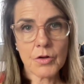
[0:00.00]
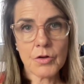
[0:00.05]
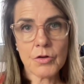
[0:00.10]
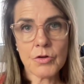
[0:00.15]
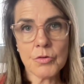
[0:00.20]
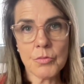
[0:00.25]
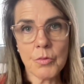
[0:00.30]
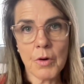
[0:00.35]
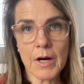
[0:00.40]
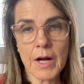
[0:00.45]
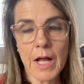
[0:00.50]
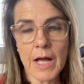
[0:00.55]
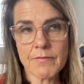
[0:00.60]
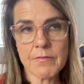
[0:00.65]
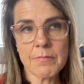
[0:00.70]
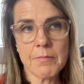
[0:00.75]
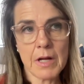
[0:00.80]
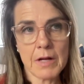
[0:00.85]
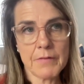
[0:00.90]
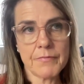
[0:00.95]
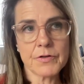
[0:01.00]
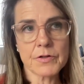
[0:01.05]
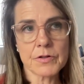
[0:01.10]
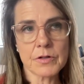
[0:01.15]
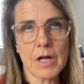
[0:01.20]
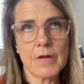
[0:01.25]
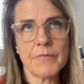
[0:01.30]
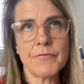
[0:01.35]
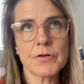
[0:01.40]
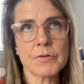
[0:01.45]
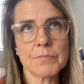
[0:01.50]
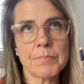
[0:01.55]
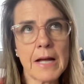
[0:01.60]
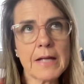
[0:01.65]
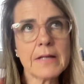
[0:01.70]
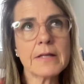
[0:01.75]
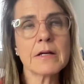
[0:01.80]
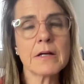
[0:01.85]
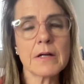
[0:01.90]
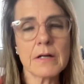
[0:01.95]
you want to have them, if you're
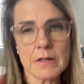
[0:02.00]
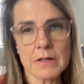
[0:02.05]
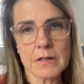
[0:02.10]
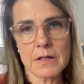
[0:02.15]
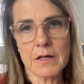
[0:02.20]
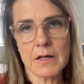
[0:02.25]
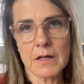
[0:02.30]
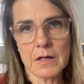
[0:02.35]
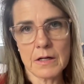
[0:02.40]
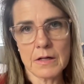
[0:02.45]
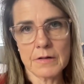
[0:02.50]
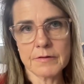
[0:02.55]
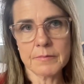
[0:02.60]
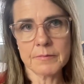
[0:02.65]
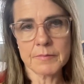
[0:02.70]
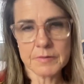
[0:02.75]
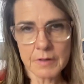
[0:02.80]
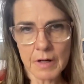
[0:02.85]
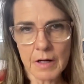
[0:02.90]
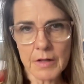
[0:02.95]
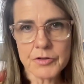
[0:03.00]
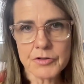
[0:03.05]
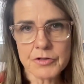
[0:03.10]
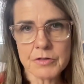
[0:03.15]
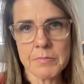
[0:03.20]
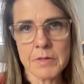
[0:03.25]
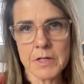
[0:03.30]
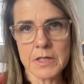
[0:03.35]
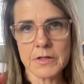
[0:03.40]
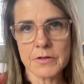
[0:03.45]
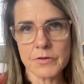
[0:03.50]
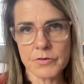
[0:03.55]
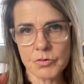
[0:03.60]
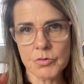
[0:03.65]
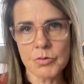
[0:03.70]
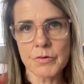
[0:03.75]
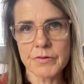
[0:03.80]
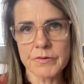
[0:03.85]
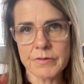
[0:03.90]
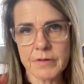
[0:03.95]
banking on some scholarship money that the
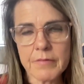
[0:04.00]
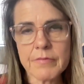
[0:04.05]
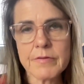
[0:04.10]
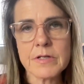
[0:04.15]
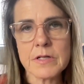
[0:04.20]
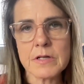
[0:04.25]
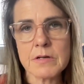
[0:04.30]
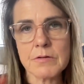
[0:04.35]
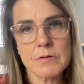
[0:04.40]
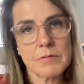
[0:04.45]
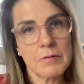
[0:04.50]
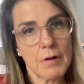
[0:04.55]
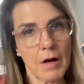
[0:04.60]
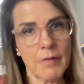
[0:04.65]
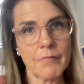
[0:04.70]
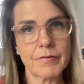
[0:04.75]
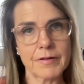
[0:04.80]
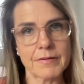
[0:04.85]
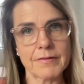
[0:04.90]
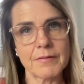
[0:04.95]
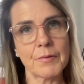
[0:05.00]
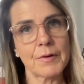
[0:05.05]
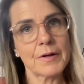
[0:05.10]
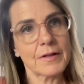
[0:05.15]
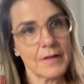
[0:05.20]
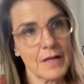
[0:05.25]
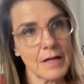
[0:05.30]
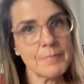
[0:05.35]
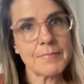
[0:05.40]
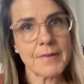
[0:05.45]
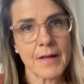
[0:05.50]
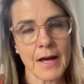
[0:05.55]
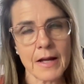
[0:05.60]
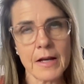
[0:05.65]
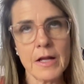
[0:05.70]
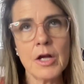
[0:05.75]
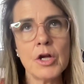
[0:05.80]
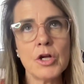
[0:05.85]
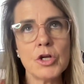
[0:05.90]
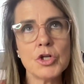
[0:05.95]
school is giving you, you obviously want to keep that.